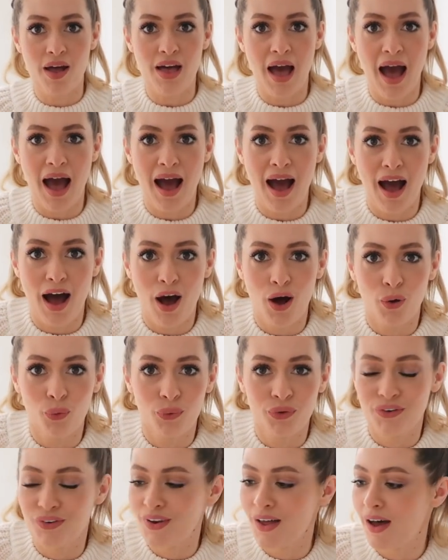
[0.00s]

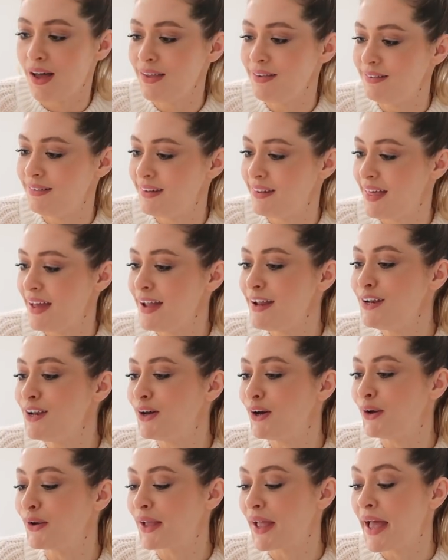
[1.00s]
How nice do they
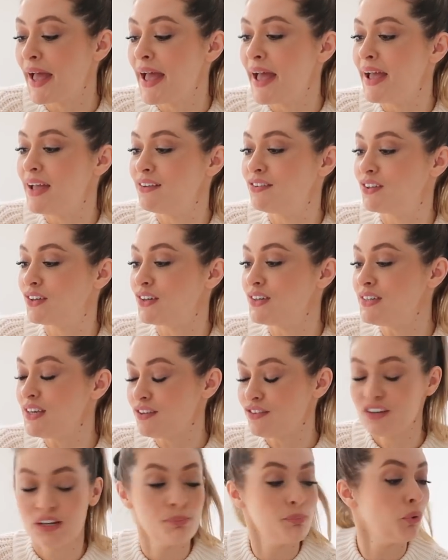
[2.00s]
look? It's a
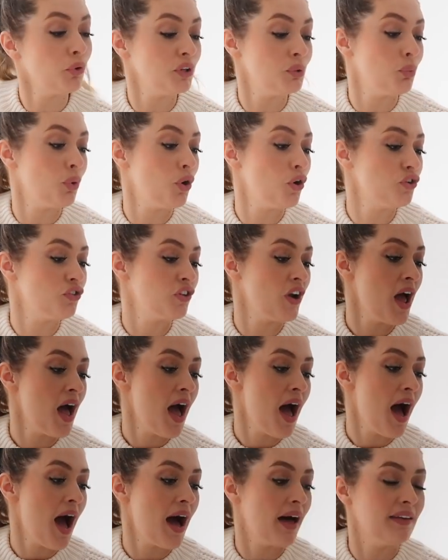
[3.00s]
conditioning body wash
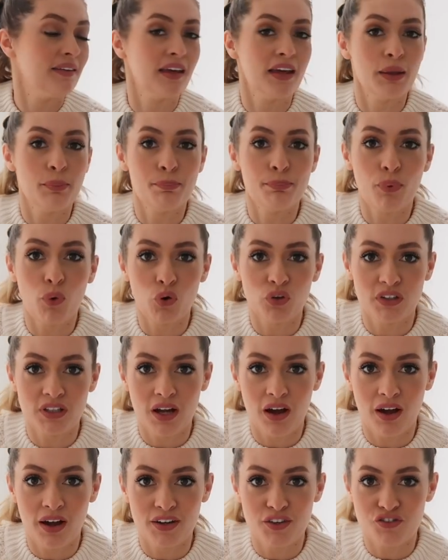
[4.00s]
and a body
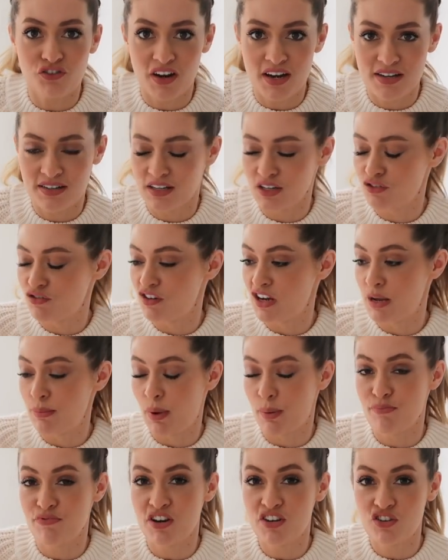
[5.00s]
hydrating cream.
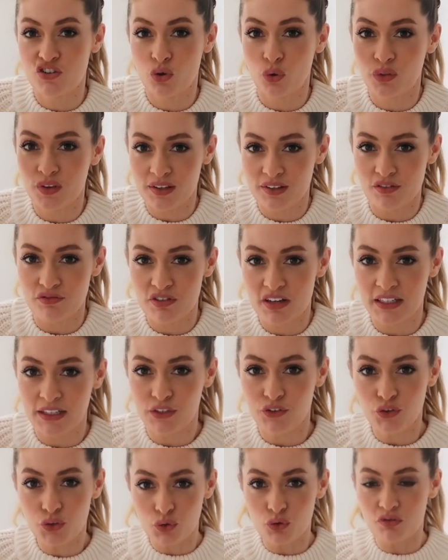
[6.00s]
I'm pretty sure these are really
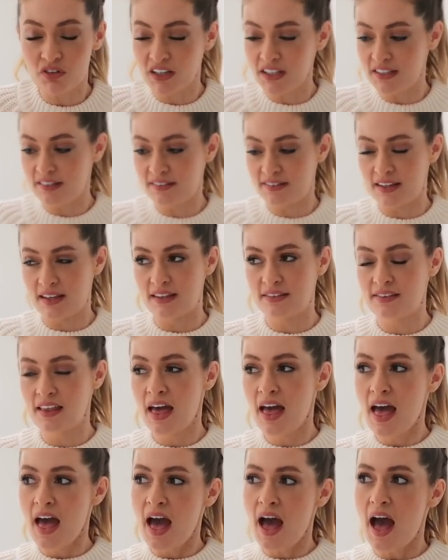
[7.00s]
new releases,
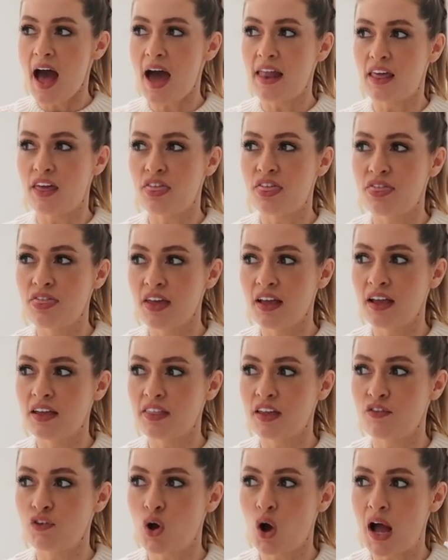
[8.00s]
and I think
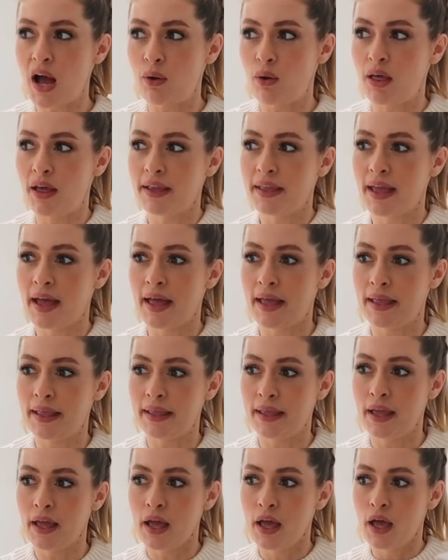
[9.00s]
they've got out like
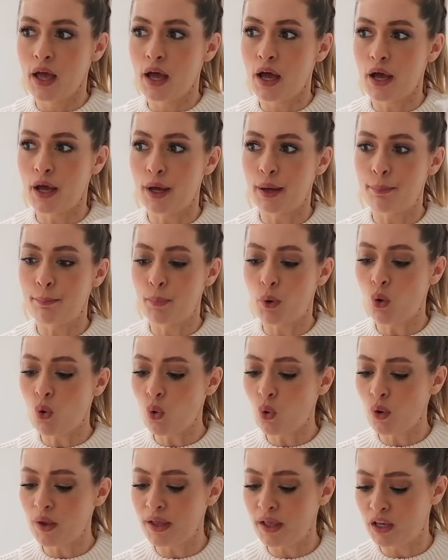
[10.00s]
a um,
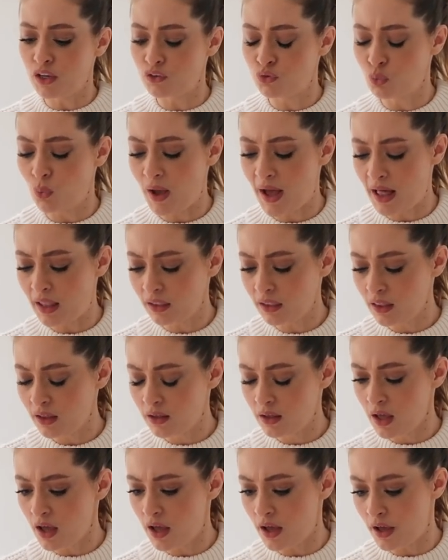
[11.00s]
oil as well.
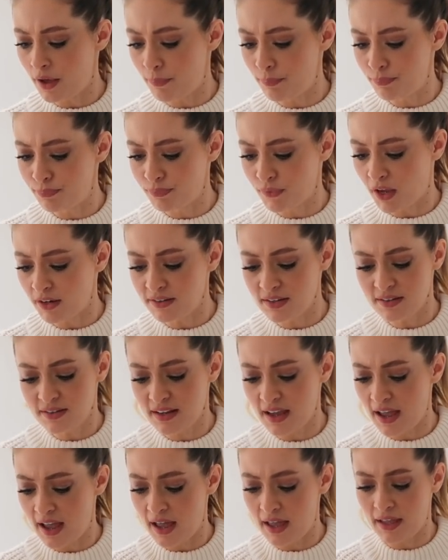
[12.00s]
Um, I did
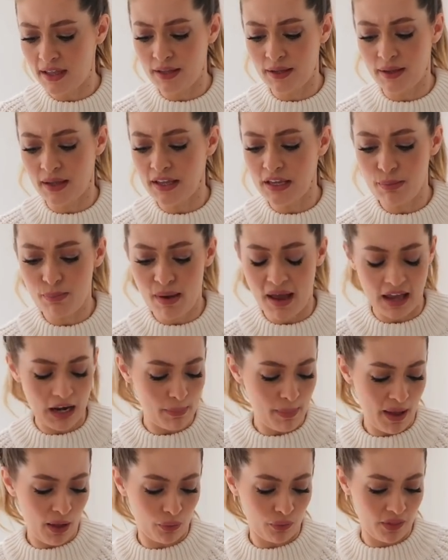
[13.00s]
get an email
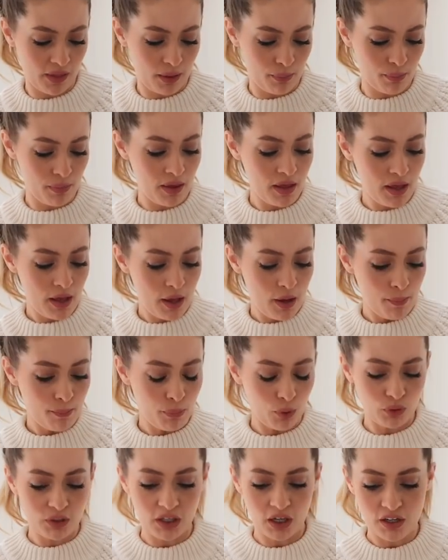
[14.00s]
about them.
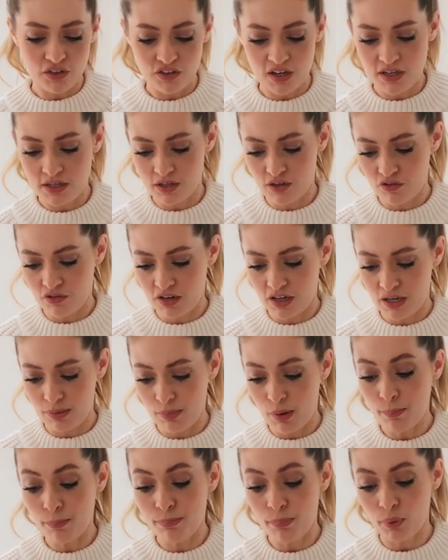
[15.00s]
Body hydrating
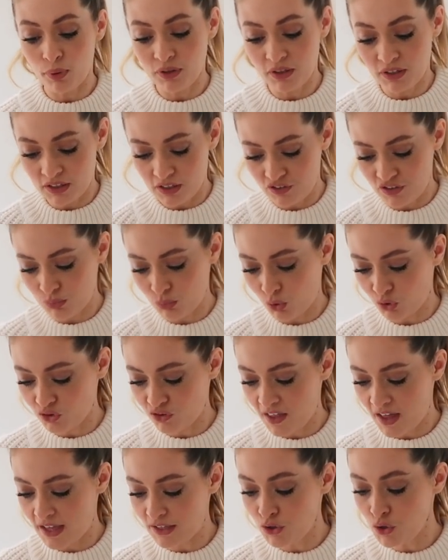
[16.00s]
cream, body conditioning wash.
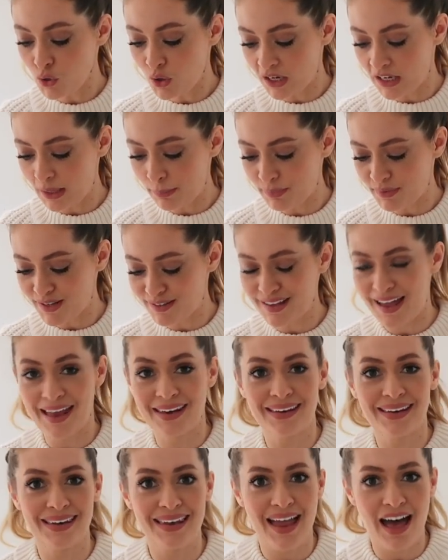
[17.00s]
They're eucalyptus
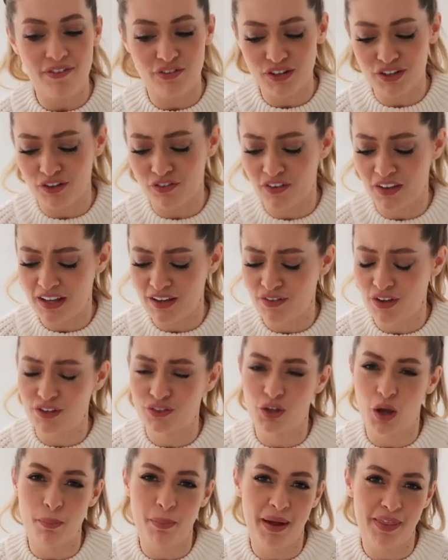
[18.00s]
and lavender flavour,
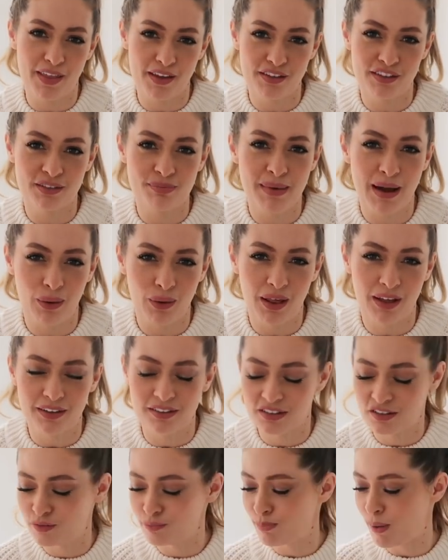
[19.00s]
so I bet they smell like a
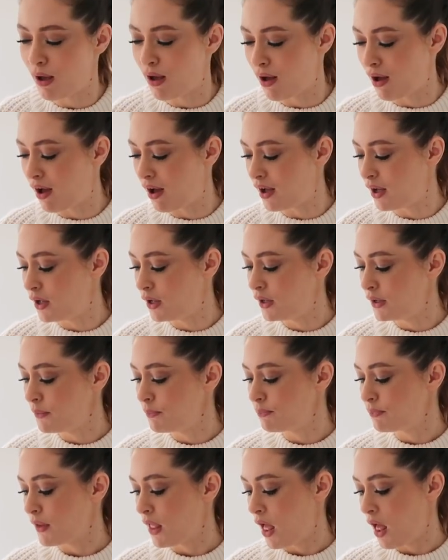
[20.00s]
spa.
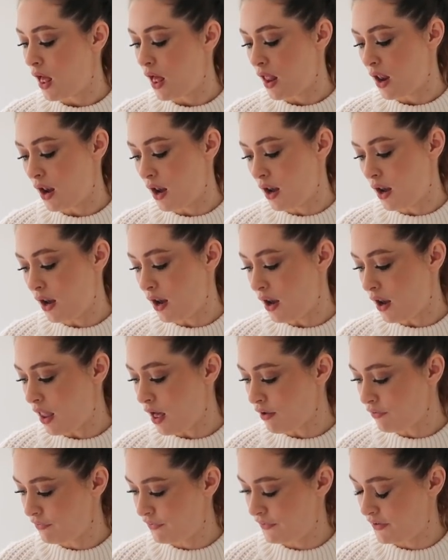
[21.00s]

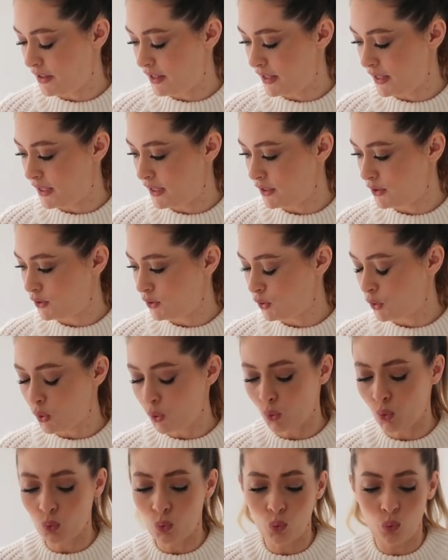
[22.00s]
Lovely.
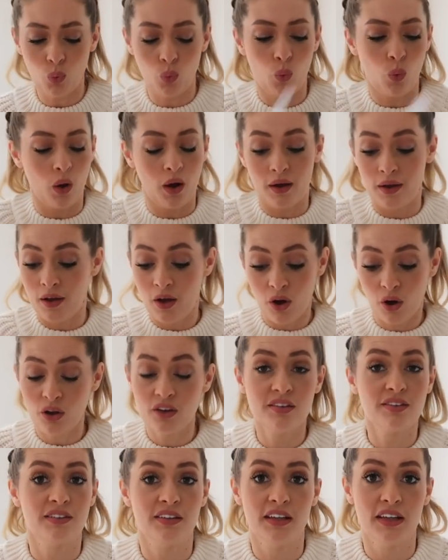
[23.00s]
Oh,
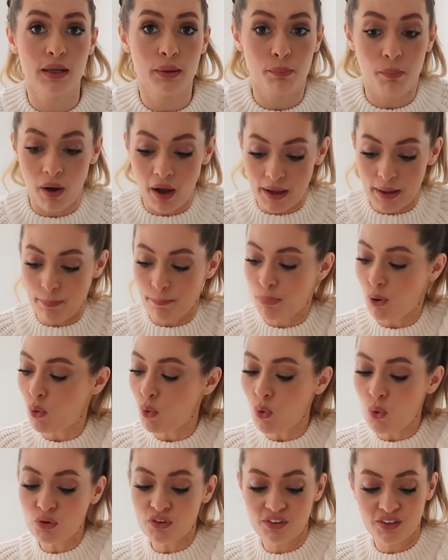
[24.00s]
honestly, my
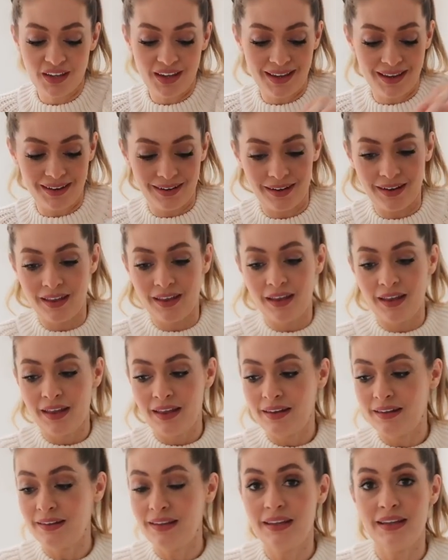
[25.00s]
poor skin
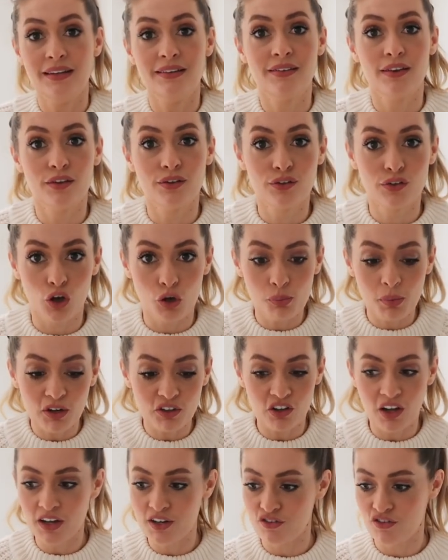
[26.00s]
needs so
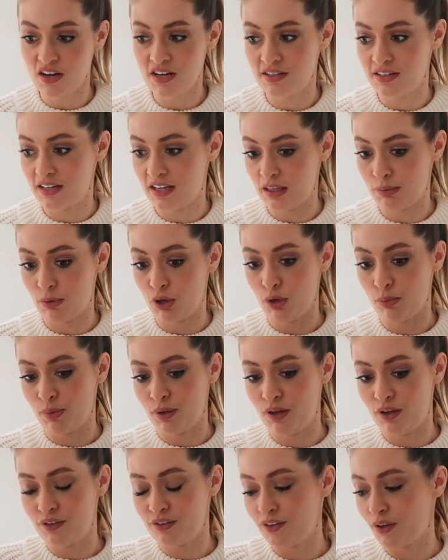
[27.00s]
much hydrating at the
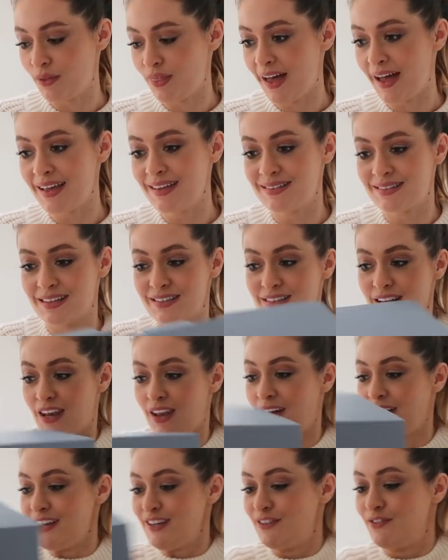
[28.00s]
moment, so that is
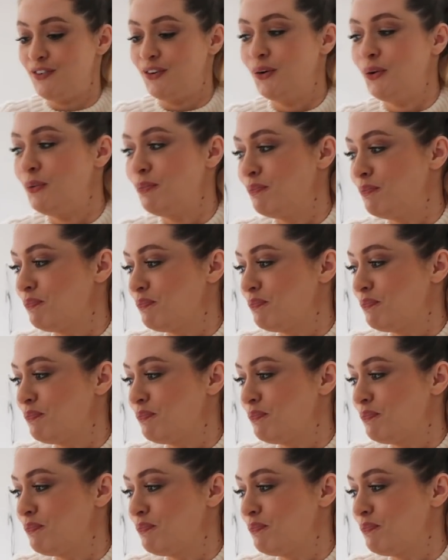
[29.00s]
delightful.